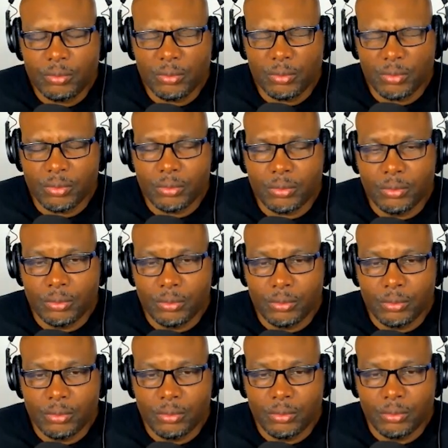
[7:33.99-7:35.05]

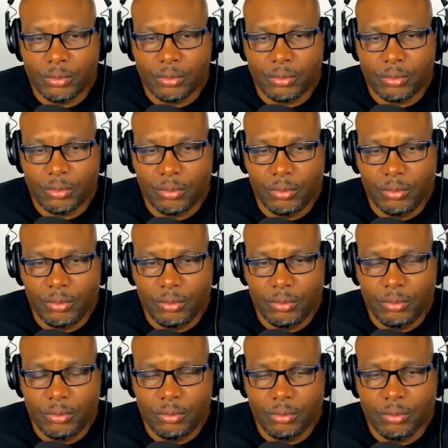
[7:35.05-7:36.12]

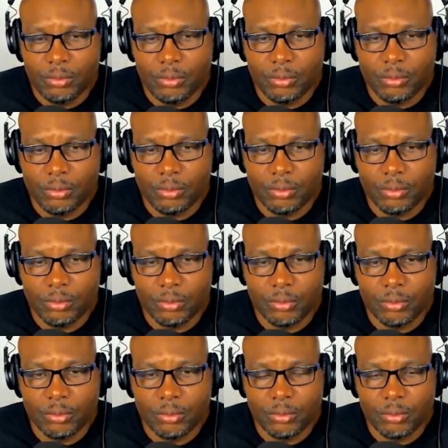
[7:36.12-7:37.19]

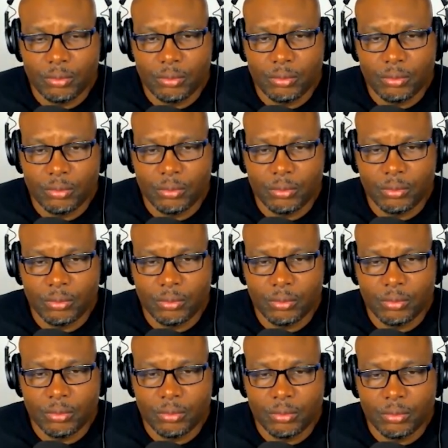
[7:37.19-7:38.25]

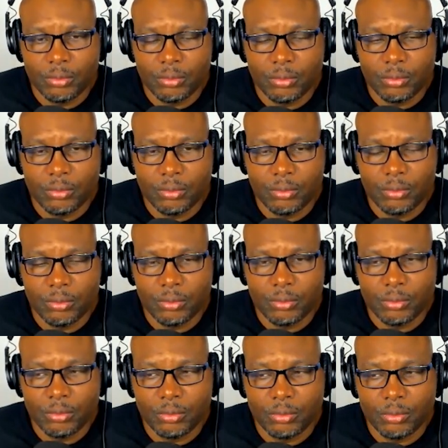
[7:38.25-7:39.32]

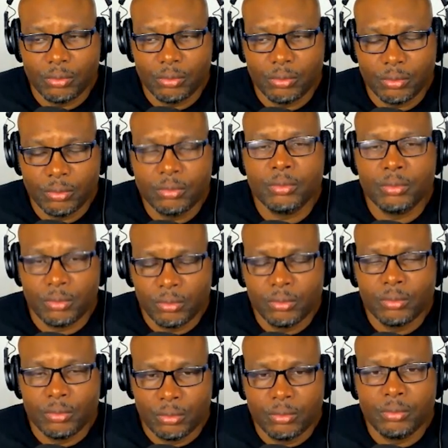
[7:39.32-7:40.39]

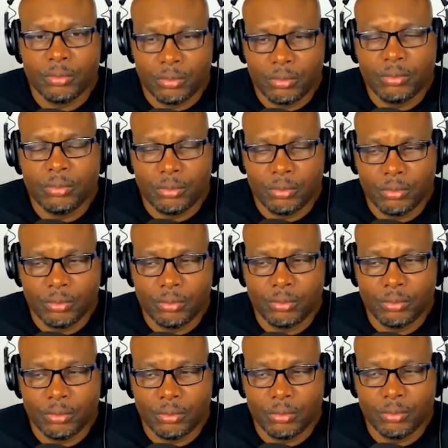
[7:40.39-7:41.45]

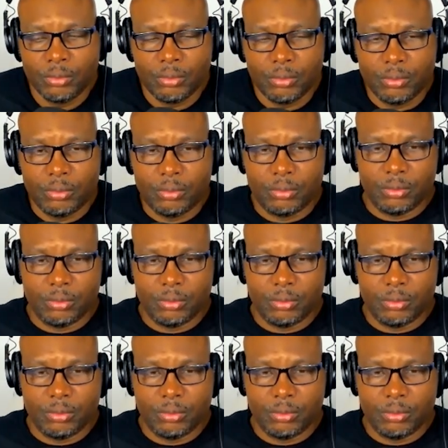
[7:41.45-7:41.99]
(silent)